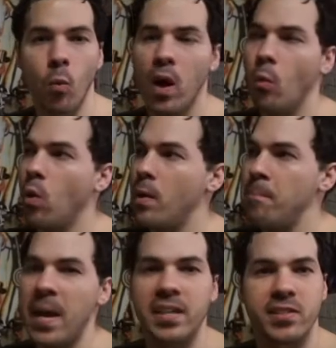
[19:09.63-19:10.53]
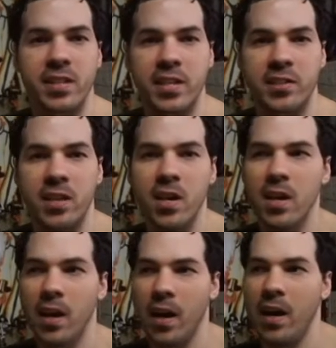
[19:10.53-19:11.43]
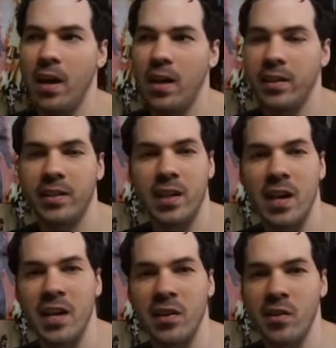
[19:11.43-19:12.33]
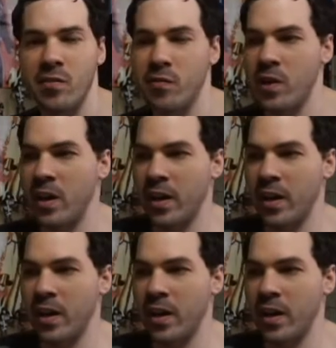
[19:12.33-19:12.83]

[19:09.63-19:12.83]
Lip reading: What makes this kind of